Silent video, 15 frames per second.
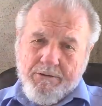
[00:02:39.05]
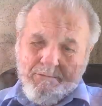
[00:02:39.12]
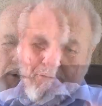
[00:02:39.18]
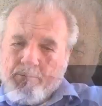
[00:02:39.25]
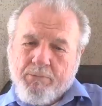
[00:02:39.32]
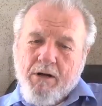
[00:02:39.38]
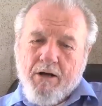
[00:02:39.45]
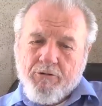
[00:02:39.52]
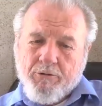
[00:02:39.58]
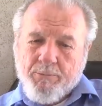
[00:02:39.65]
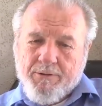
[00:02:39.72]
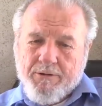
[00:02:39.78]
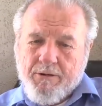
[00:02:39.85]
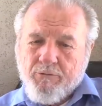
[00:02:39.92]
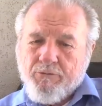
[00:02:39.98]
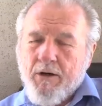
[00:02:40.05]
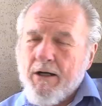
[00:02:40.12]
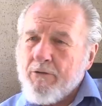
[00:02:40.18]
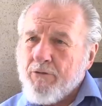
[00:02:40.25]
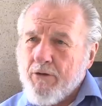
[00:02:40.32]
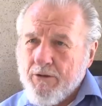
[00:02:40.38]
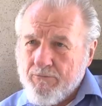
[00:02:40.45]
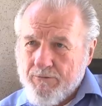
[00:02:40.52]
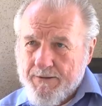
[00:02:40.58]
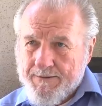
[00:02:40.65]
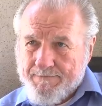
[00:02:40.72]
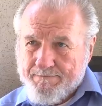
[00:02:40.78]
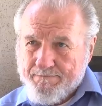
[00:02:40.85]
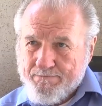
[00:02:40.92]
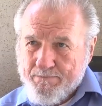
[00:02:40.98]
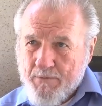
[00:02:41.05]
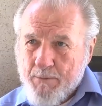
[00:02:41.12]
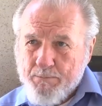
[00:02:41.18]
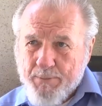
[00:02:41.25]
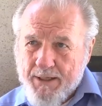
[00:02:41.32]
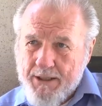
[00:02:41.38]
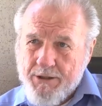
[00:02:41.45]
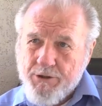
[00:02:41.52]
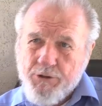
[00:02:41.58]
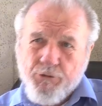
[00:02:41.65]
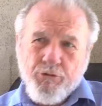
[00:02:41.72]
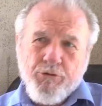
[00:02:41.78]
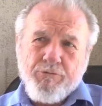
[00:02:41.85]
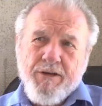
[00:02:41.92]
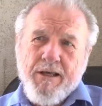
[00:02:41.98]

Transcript: approximately 500 pages of